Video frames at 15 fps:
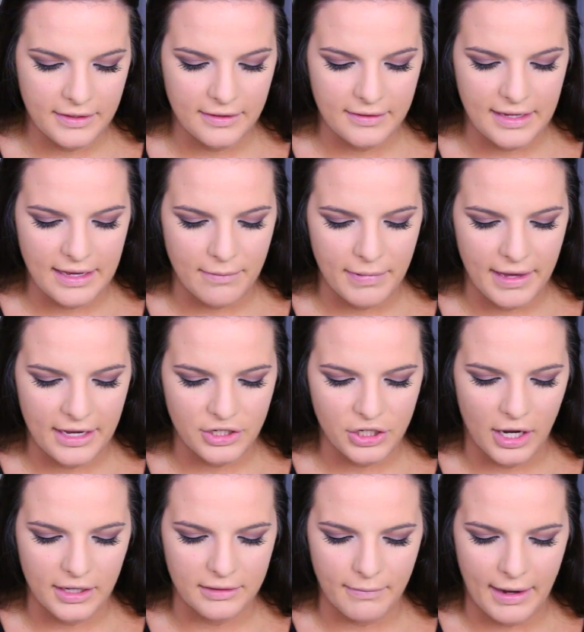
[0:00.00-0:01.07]
This is the BH
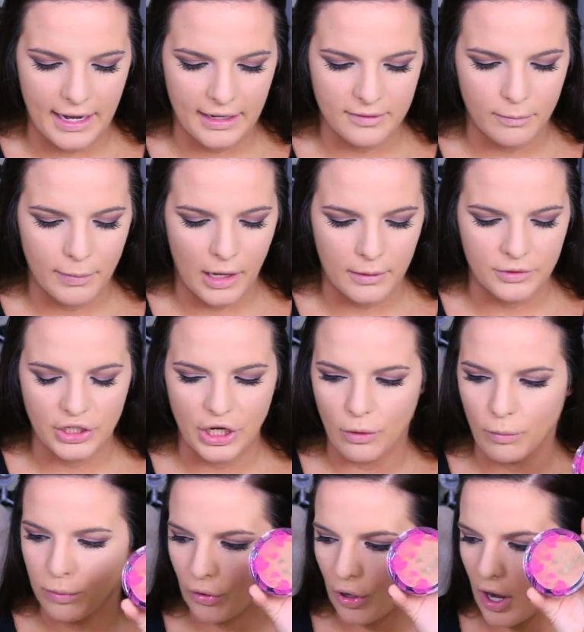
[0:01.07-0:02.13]
Cosmetics
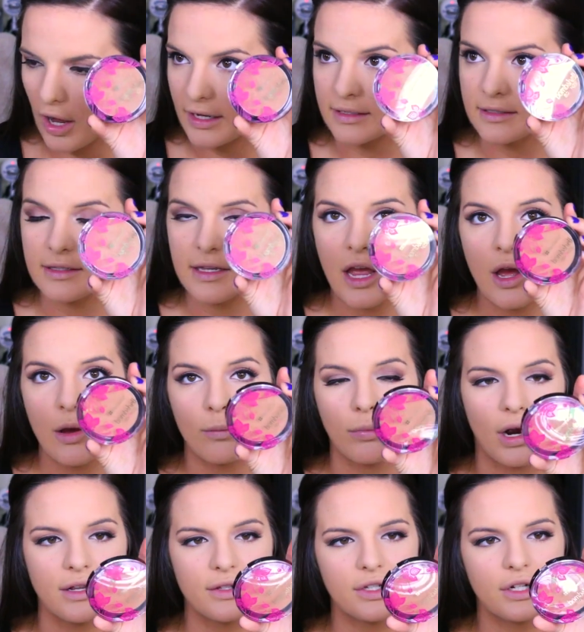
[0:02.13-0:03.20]
Bombshell Bronze
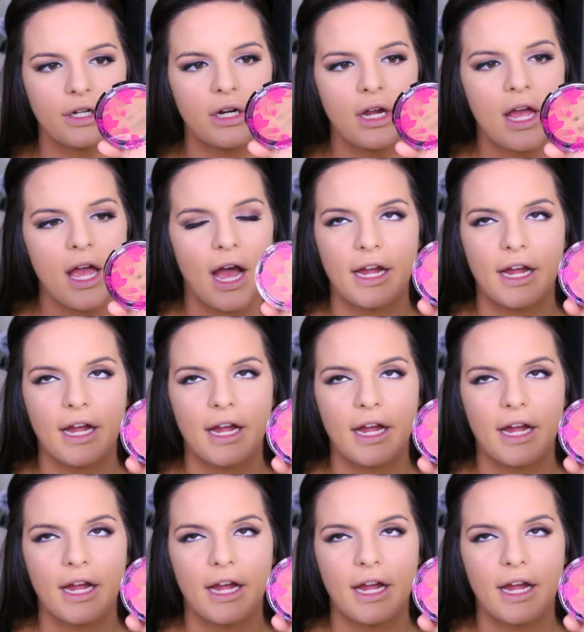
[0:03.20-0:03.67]
Bronzer.